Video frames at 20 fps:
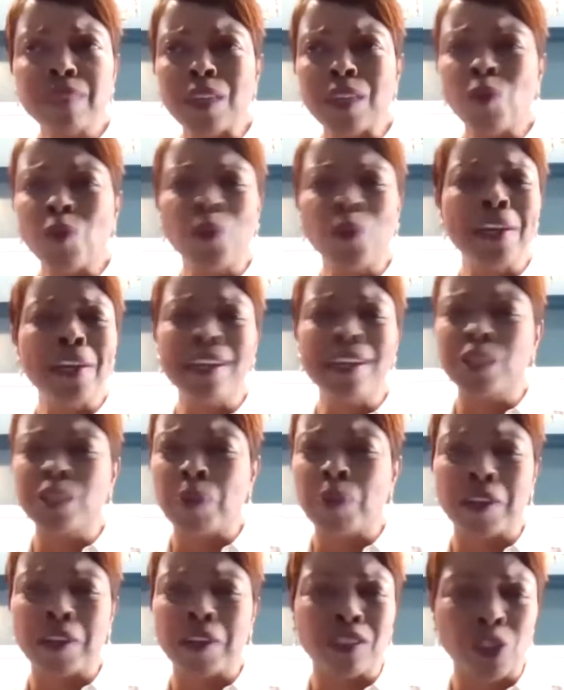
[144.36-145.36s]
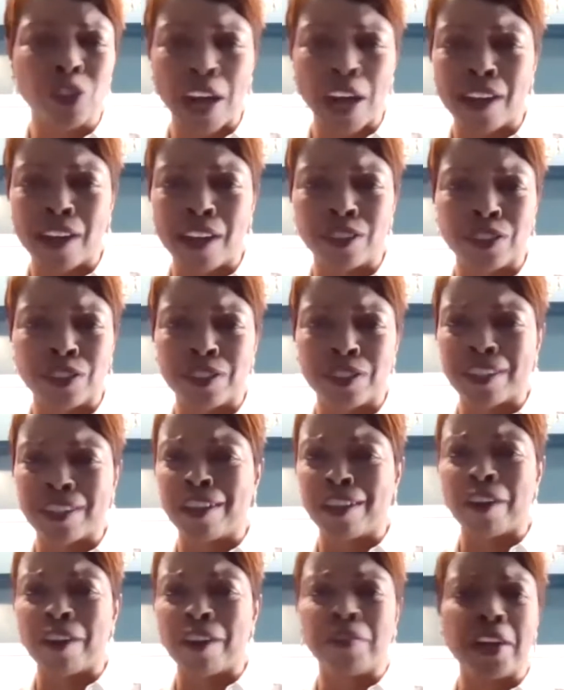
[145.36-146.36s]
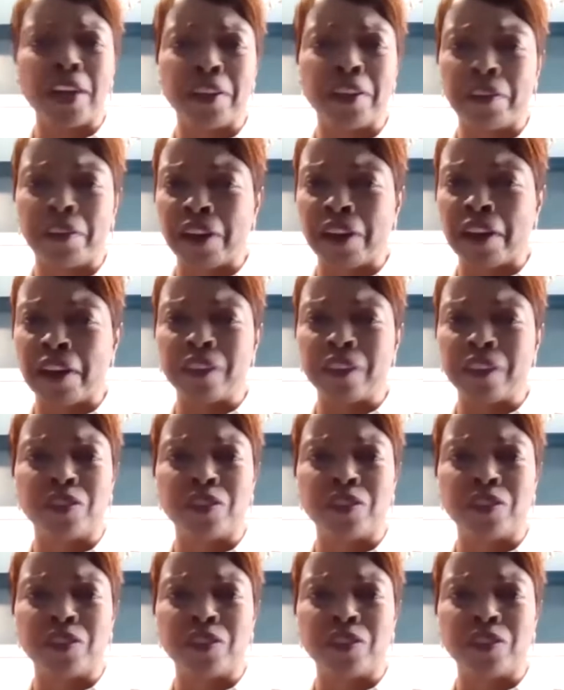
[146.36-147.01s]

We experience challenges in our day-to-day,